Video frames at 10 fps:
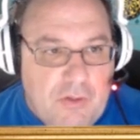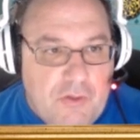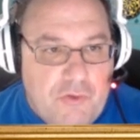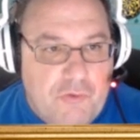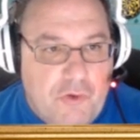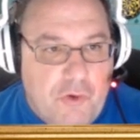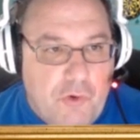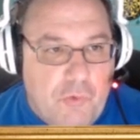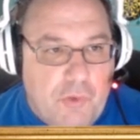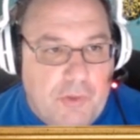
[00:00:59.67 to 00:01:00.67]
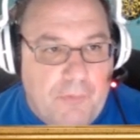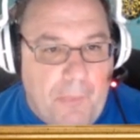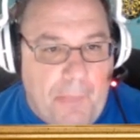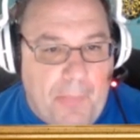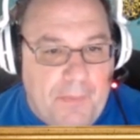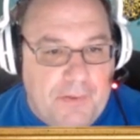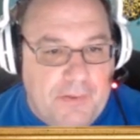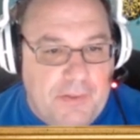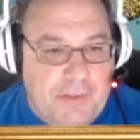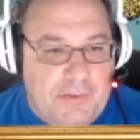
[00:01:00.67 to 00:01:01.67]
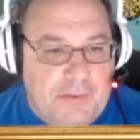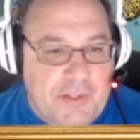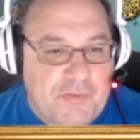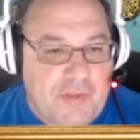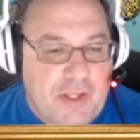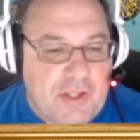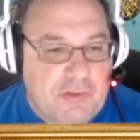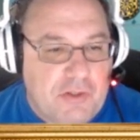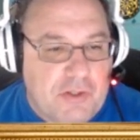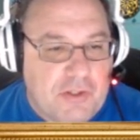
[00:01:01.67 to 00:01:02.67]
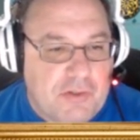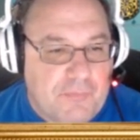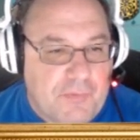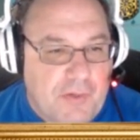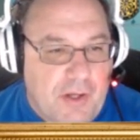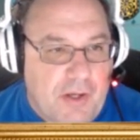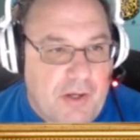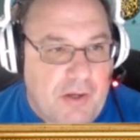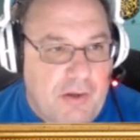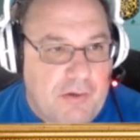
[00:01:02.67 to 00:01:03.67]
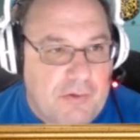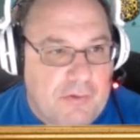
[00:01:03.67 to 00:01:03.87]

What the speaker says: So let's take a look at